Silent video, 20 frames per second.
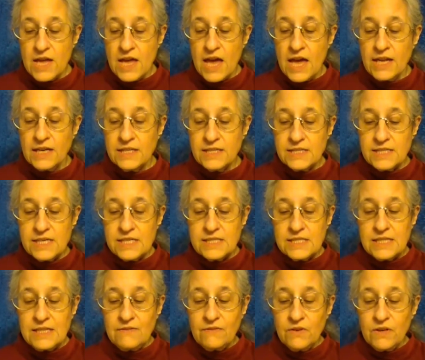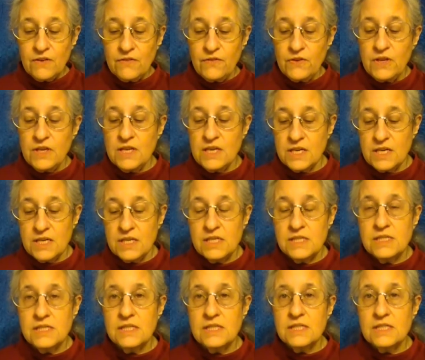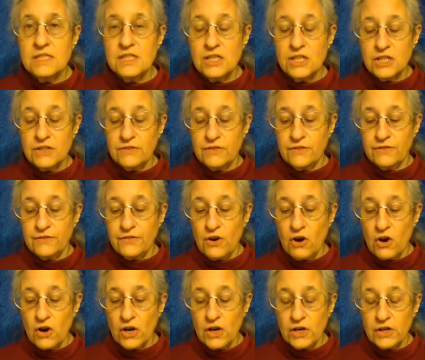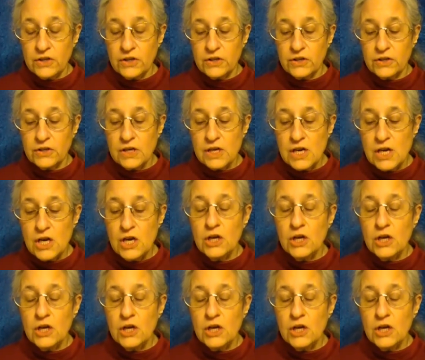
And it says, even if he is the son of a foreigner